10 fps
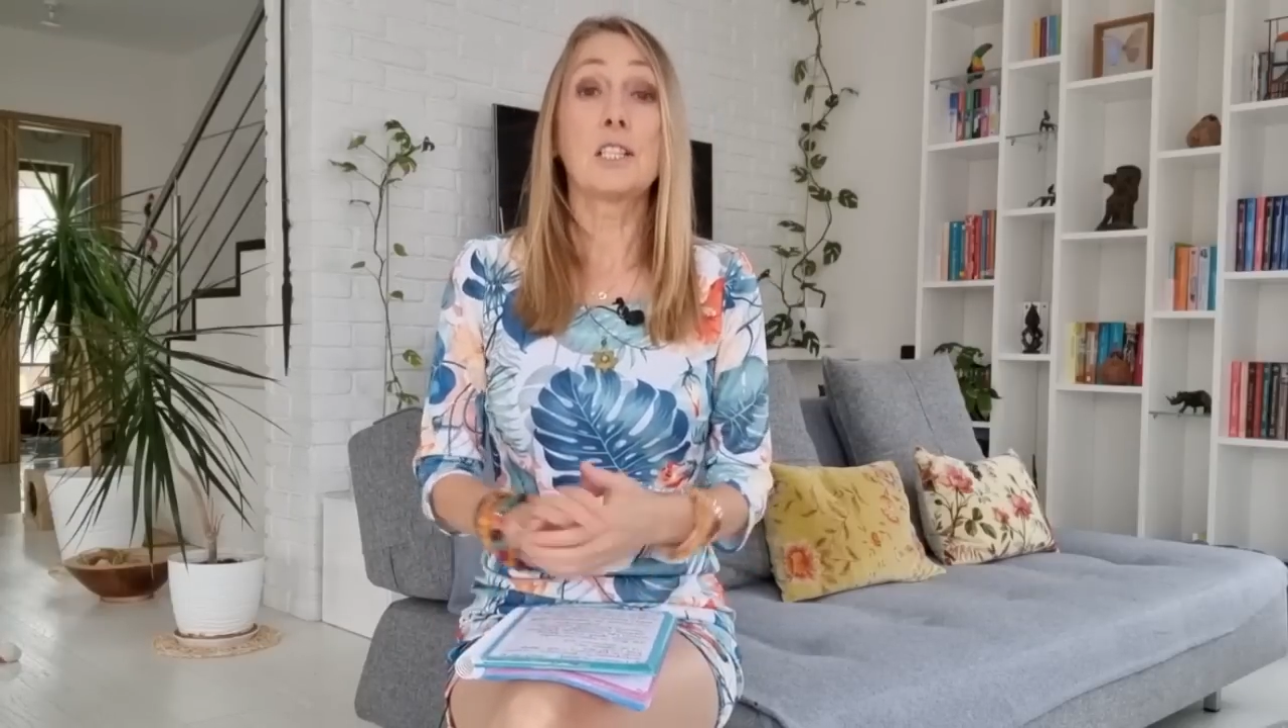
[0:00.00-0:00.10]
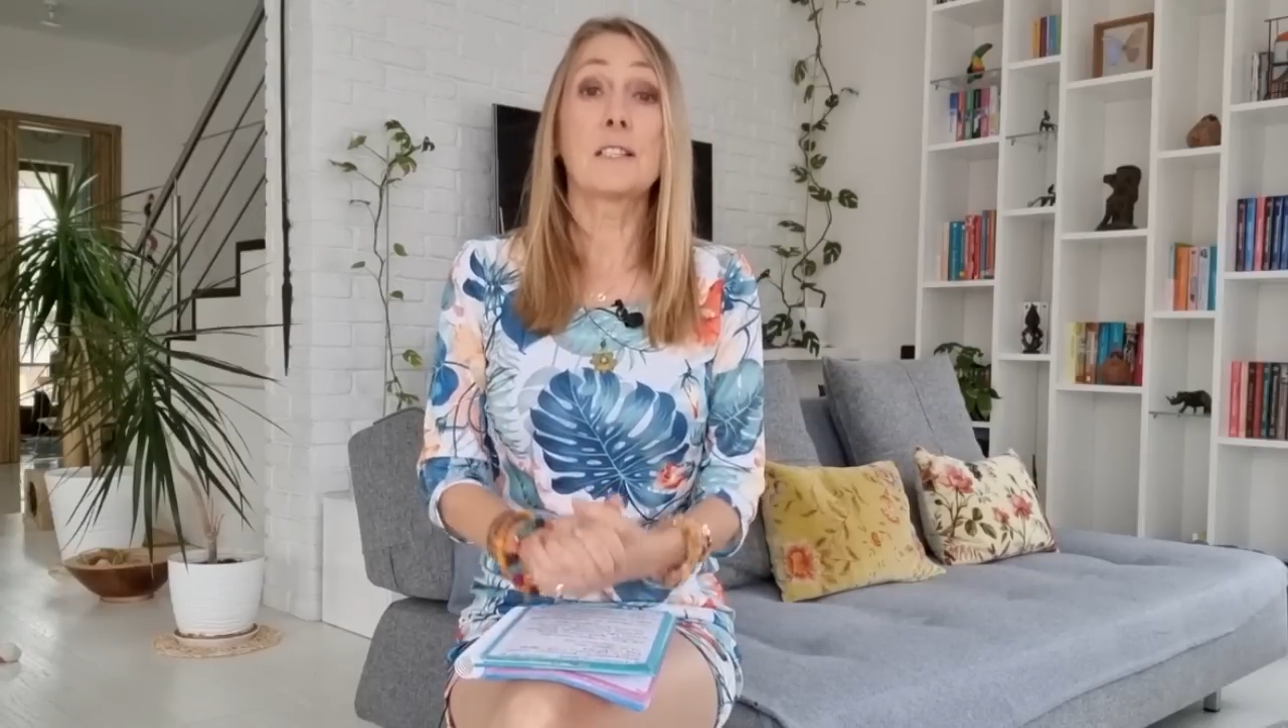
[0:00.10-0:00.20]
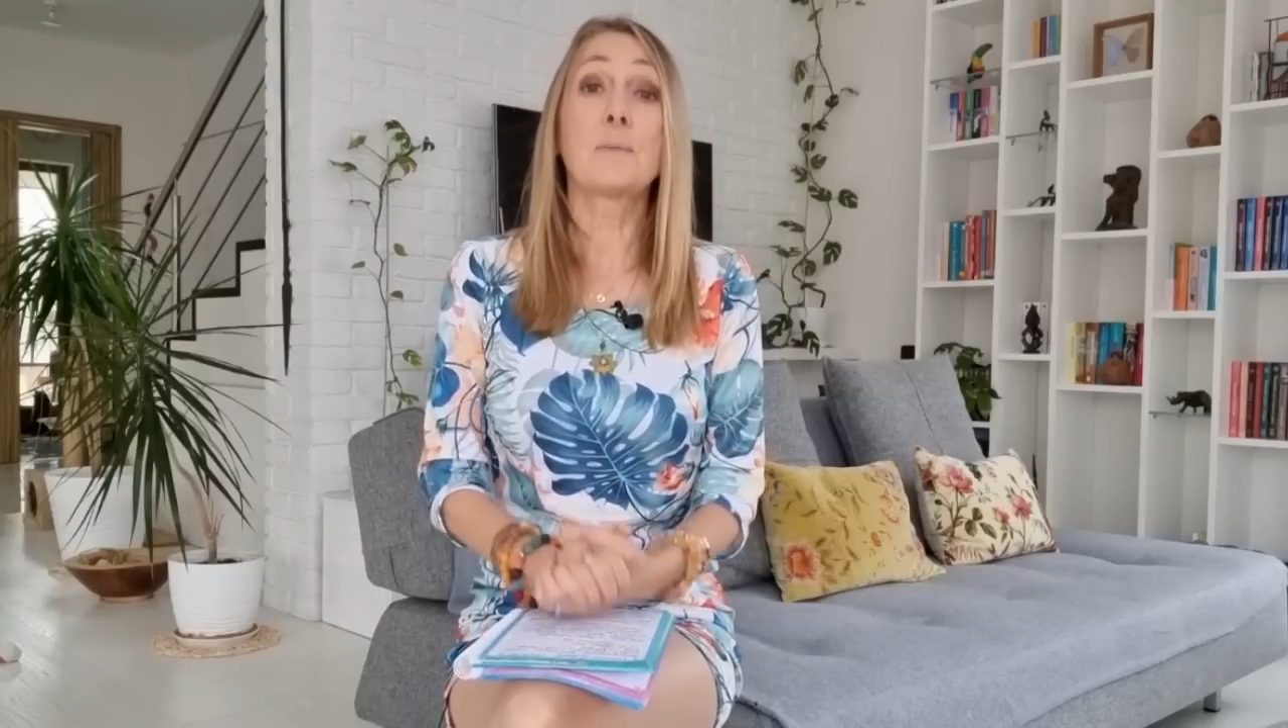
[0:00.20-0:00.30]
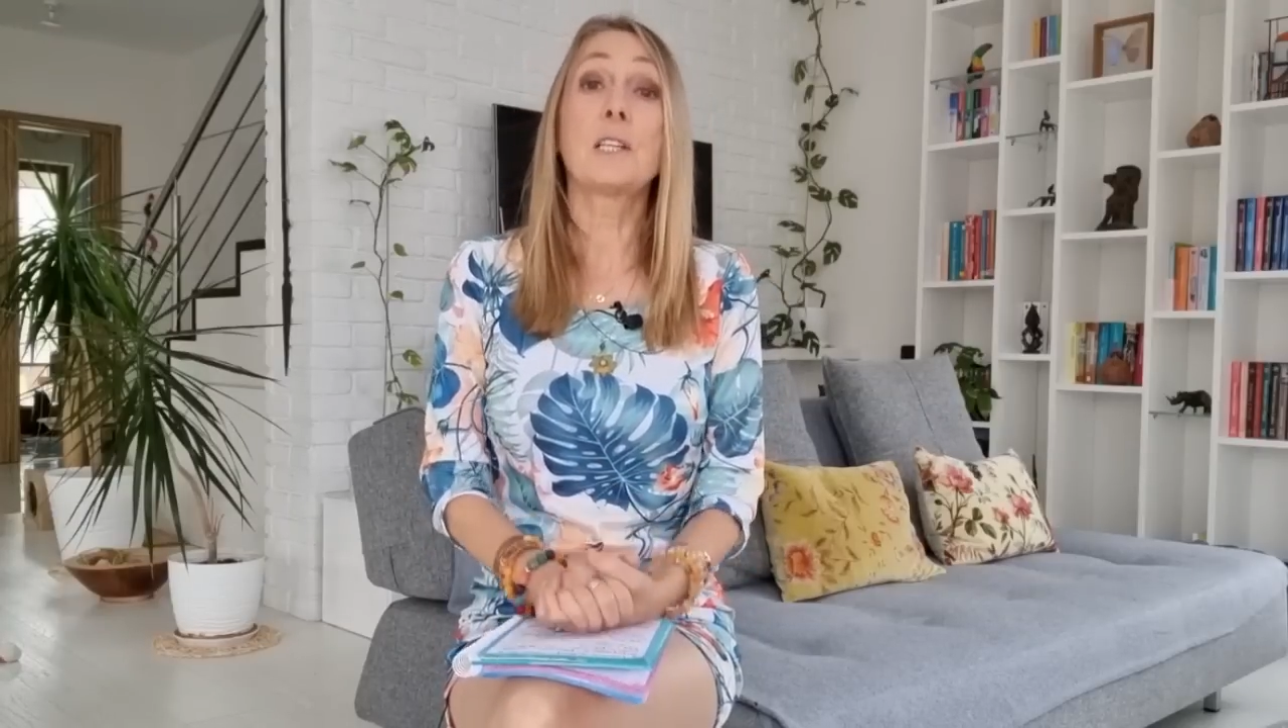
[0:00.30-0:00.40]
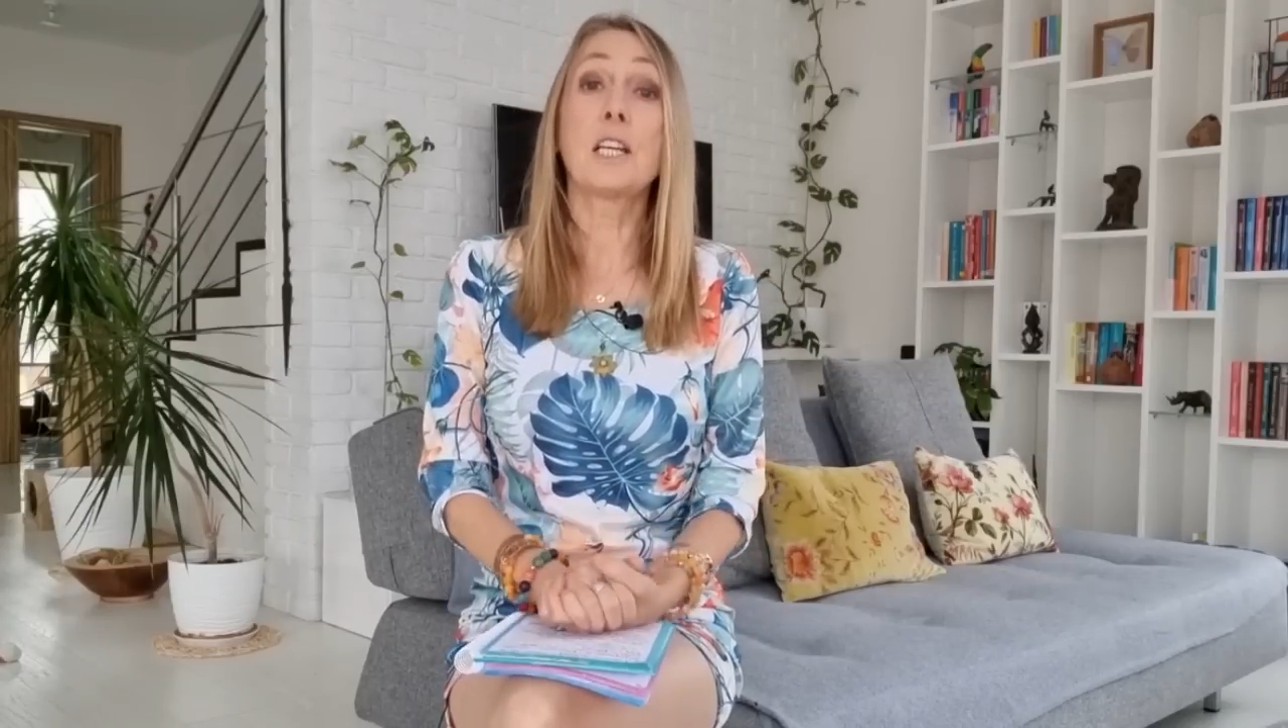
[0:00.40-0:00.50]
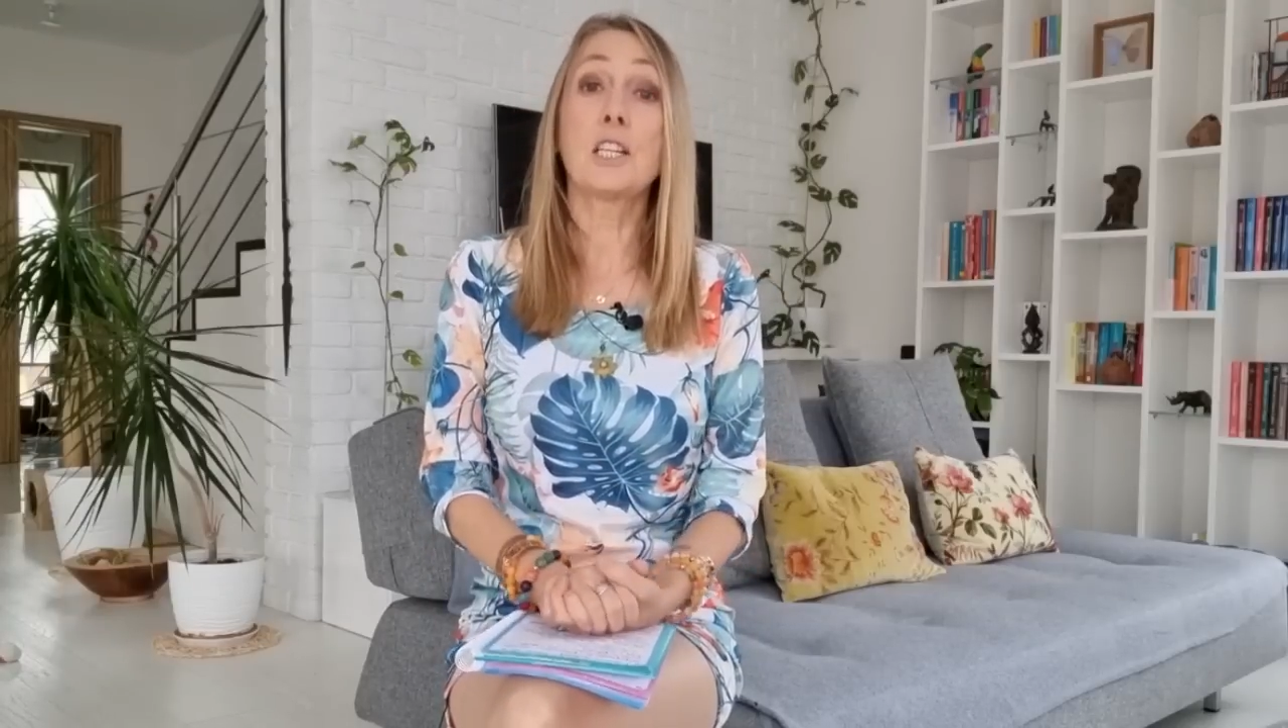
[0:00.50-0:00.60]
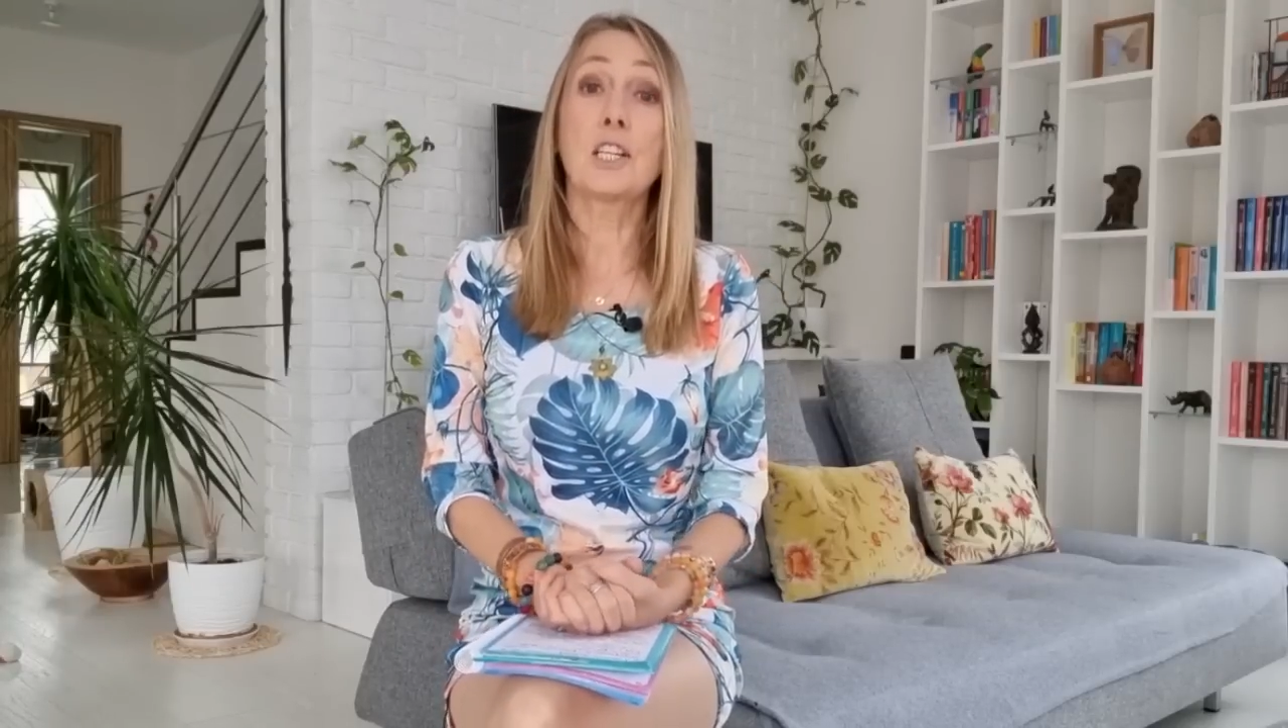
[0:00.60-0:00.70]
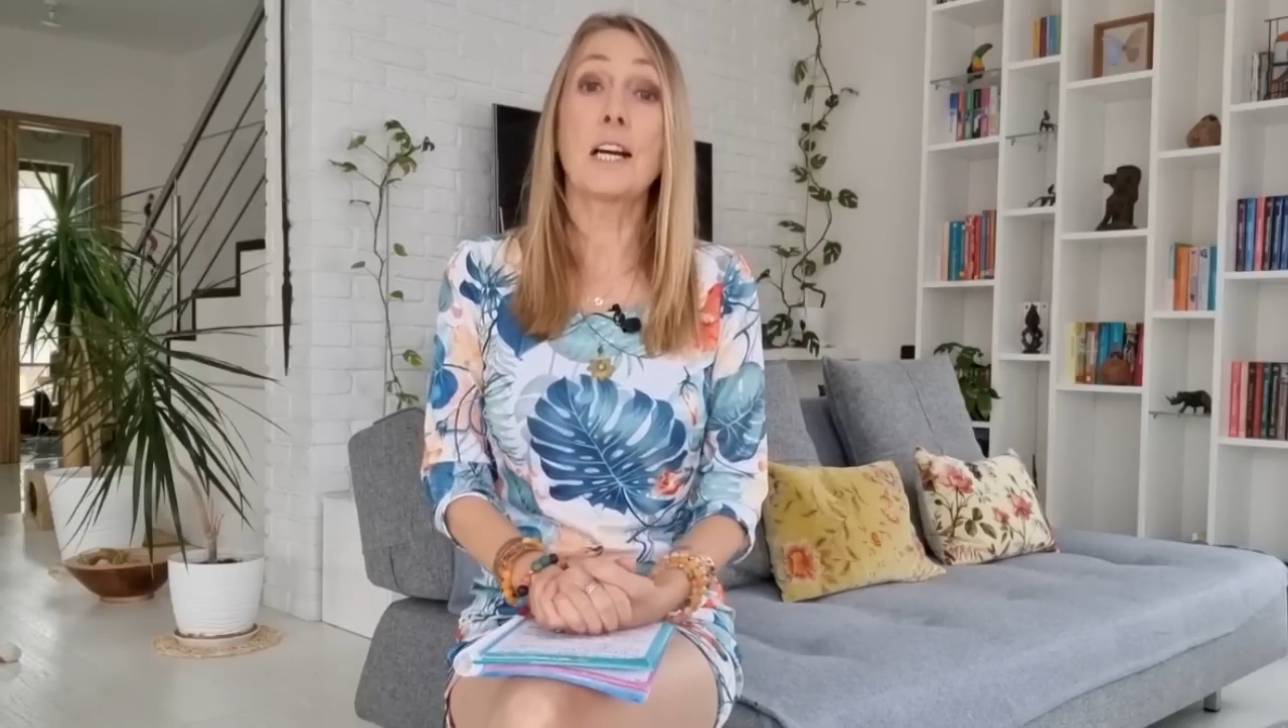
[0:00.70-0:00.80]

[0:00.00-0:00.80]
It was just a